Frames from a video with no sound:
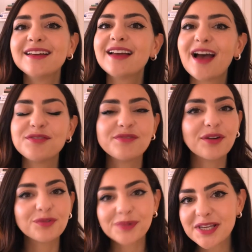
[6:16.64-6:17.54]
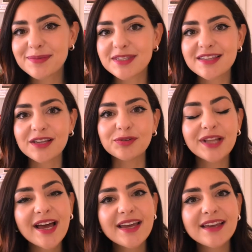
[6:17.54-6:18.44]
Have you found replacements that you
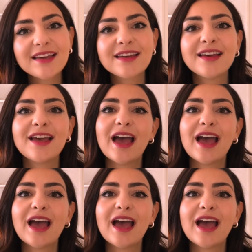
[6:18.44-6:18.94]
like?